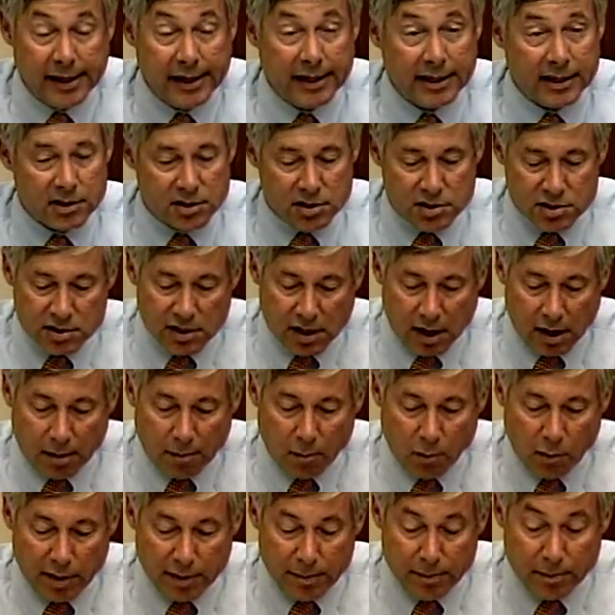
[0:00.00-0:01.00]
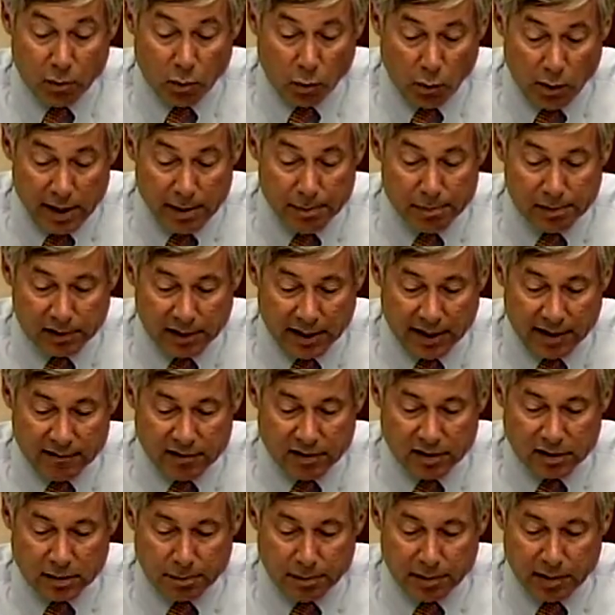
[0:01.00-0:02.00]
In sum, we
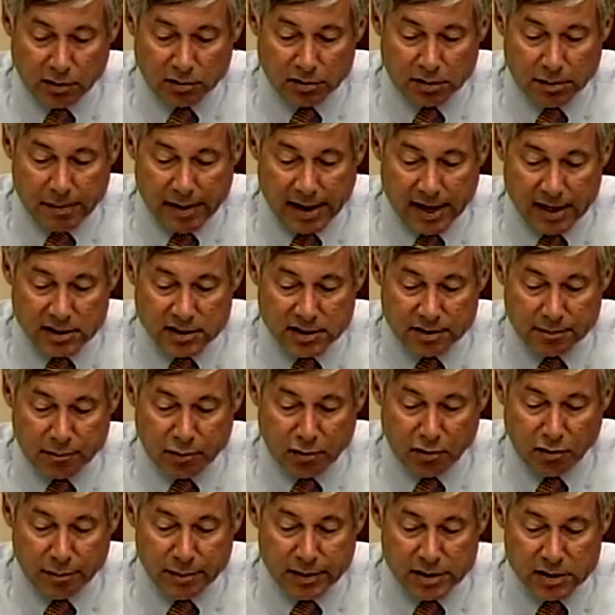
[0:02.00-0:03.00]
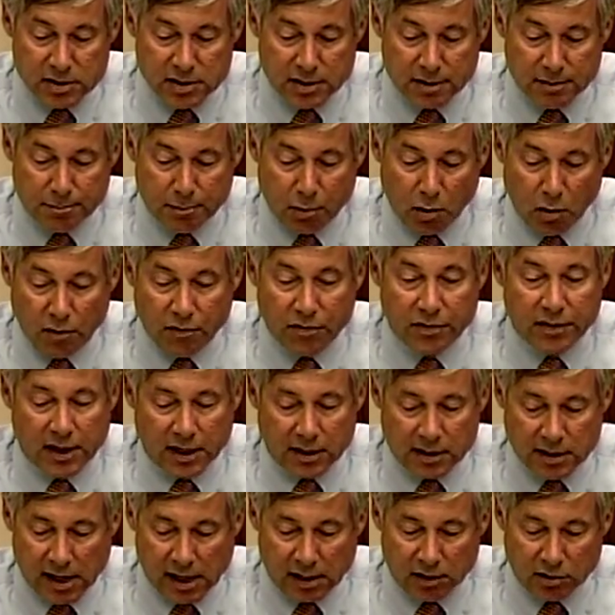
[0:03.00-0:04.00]
believe that the bill demands improvements in both
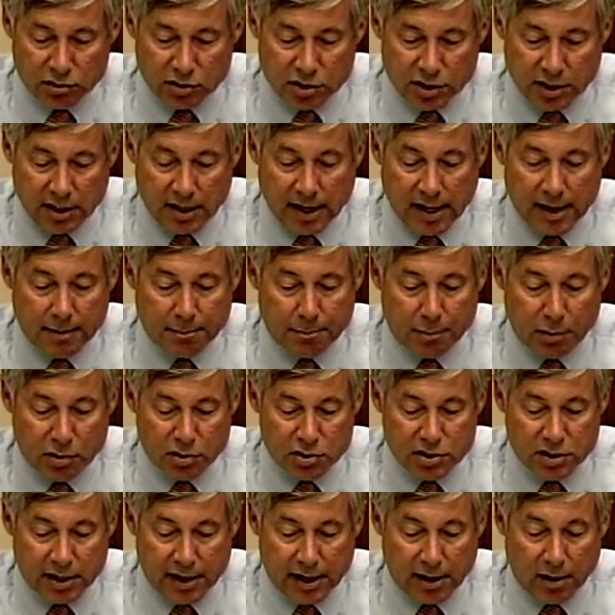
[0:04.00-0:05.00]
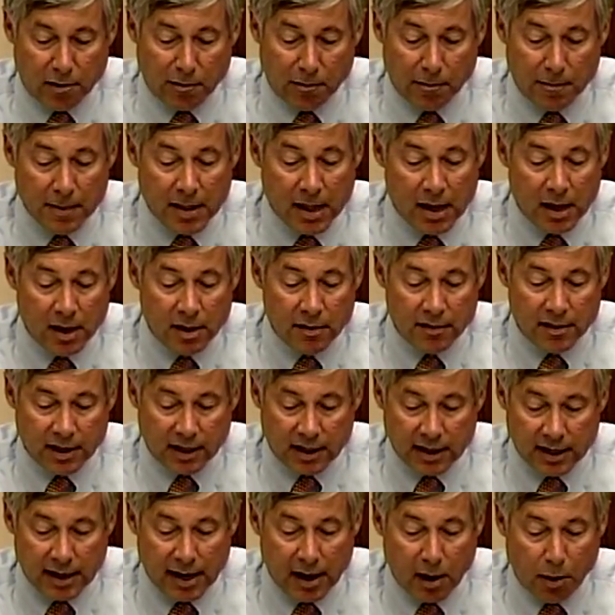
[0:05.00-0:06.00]
technology and personnel
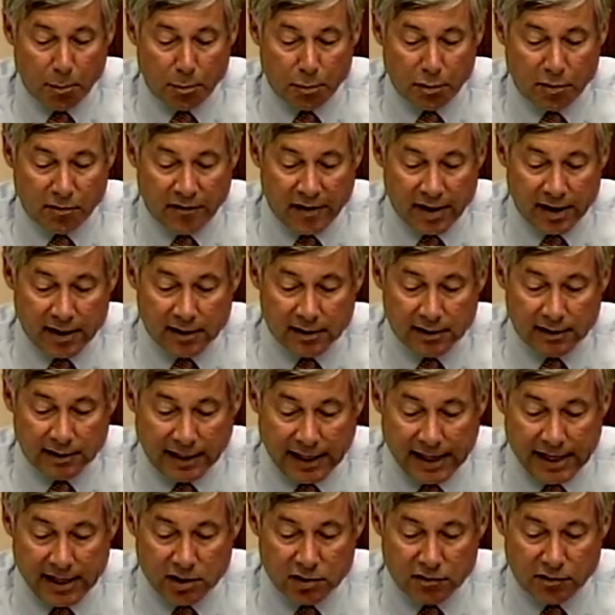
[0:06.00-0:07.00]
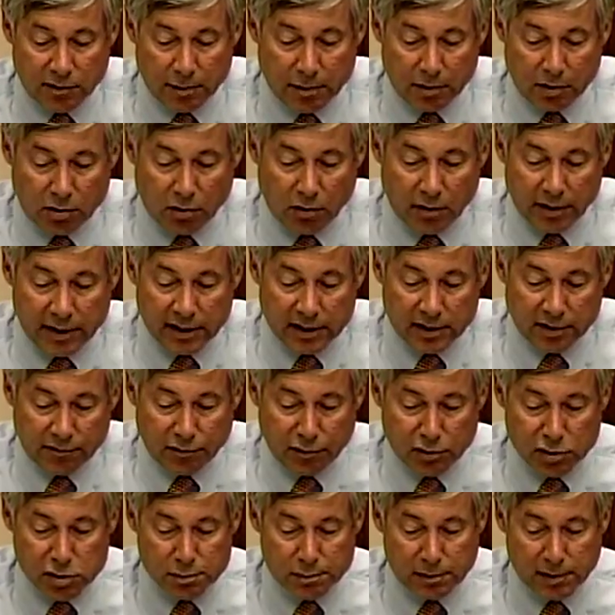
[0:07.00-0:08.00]
that can help prevent leaks from occurring in the
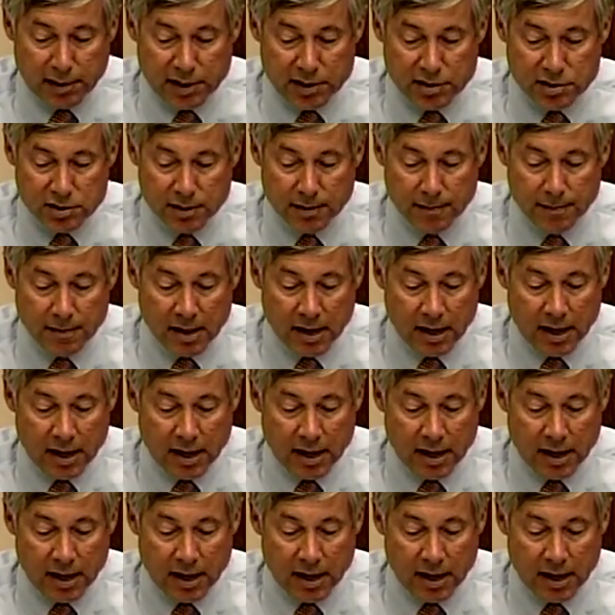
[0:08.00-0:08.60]
first place